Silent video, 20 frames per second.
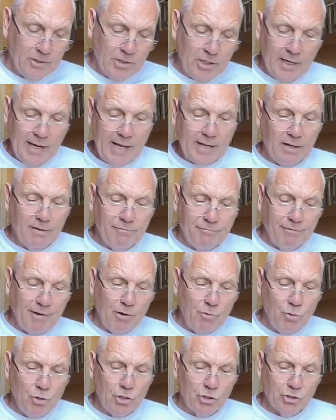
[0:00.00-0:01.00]
a lack of
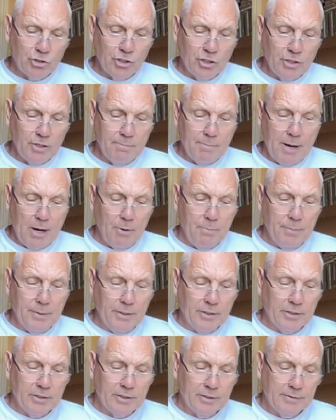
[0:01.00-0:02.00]
focus at the
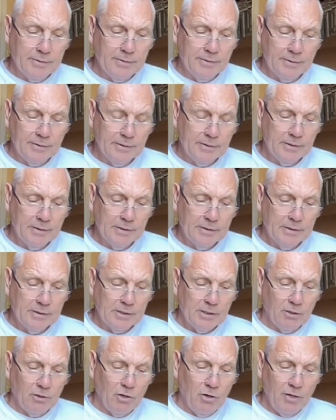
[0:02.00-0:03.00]
moment.
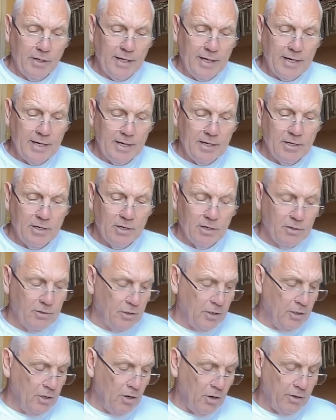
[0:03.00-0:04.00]
I'm kind of getting
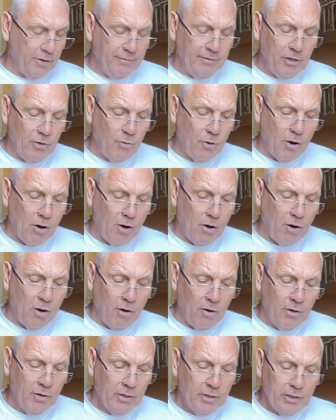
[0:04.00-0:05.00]
a lot of you
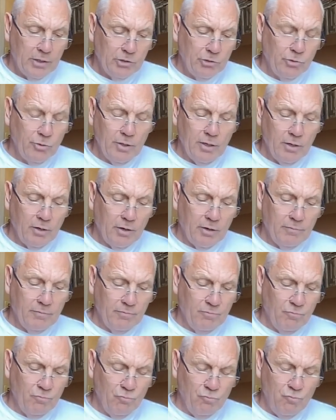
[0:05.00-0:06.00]
are doing a lot,
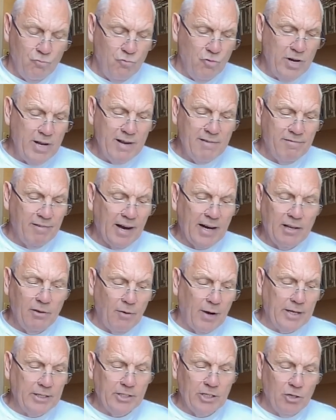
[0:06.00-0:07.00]

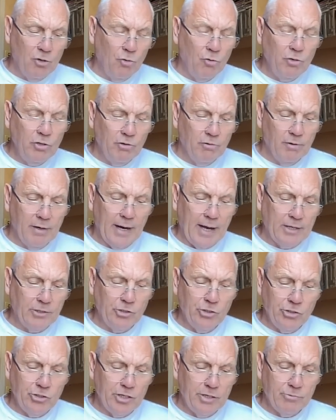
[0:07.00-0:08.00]
reevaluating all your
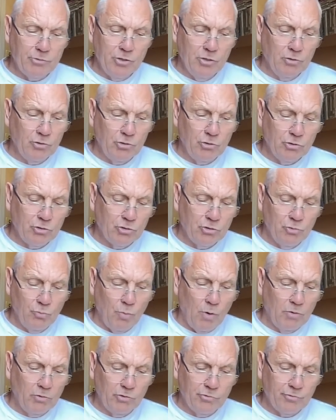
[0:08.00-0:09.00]
relationships, not just the
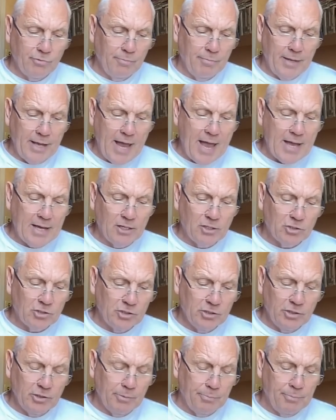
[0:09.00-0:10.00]
ones from the ex
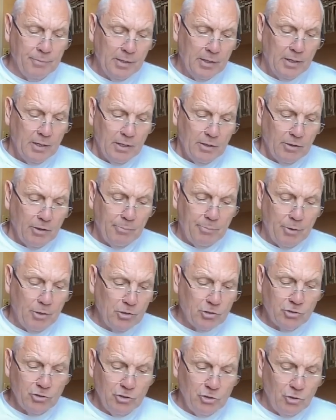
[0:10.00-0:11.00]
and the
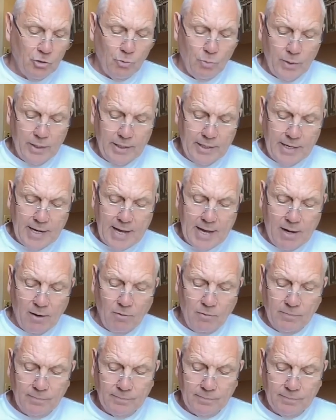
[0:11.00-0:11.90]
person you're with now.